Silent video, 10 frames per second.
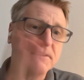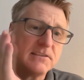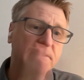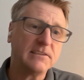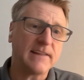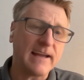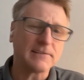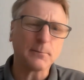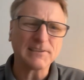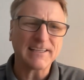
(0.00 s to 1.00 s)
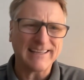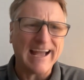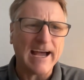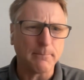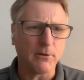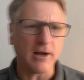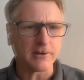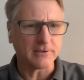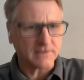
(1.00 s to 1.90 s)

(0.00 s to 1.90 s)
sees that. It's almost like an ad blocker.